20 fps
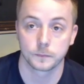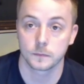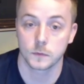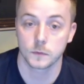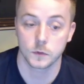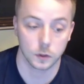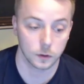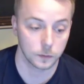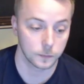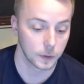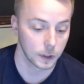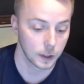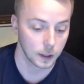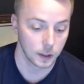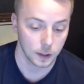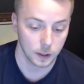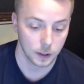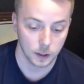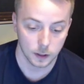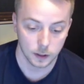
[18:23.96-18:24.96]
So
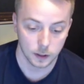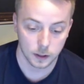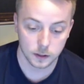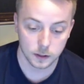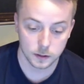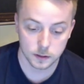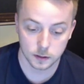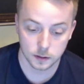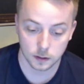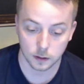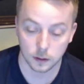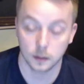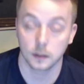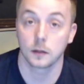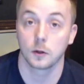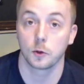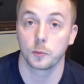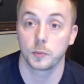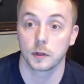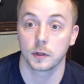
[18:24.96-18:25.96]
thanks. I
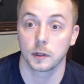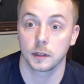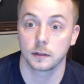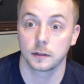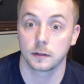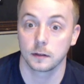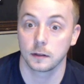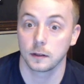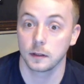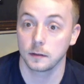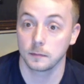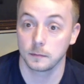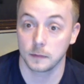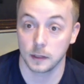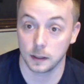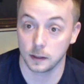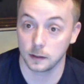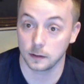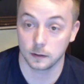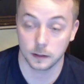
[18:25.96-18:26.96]
hope you liked it.
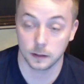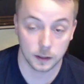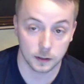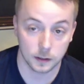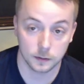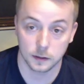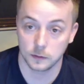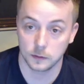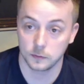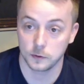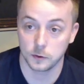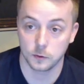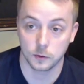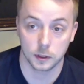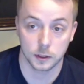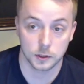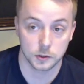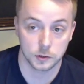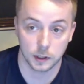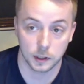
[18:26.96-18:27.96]
And again, if you
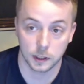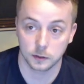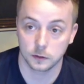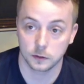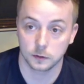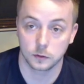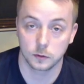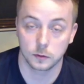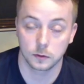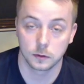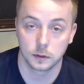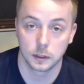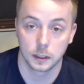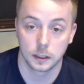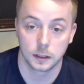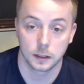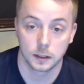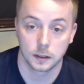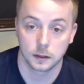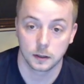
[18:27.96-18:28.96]
want to try out the tool
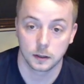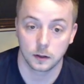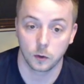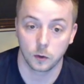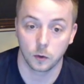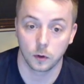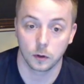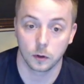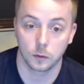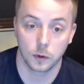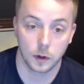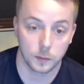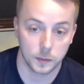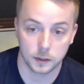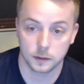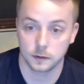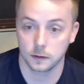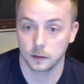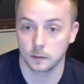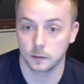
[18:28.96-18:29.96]
or want me
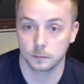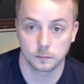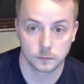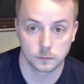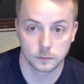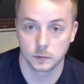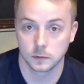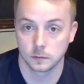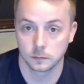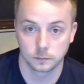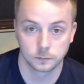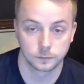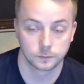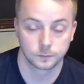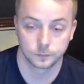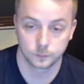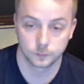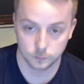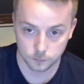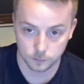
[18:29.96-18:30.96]
to
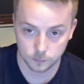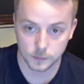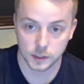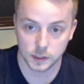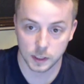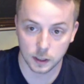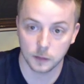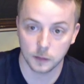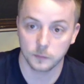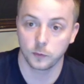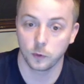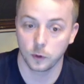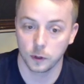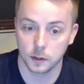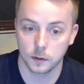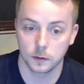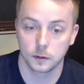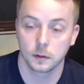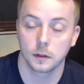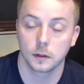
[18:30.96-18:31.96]
set it up for
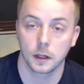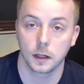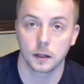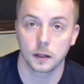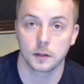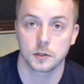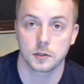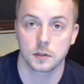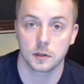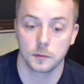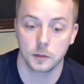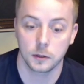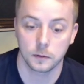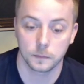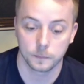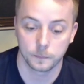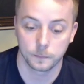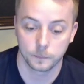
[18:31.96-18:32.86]
you, just let me know.